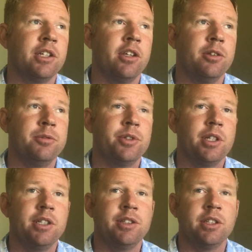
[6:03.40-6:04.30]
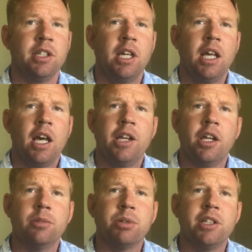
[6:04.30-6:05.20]
and other cities. And
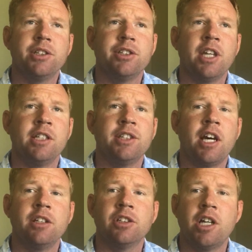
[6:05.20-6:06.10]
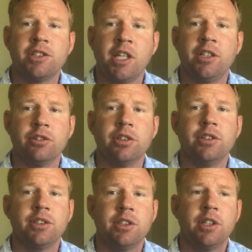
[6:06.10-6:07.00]
another place that stands out is Los
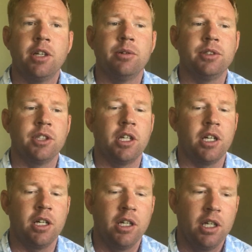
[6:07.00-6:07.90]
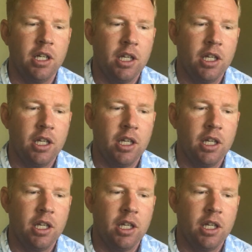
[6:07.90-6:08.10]
Angeles. There was a...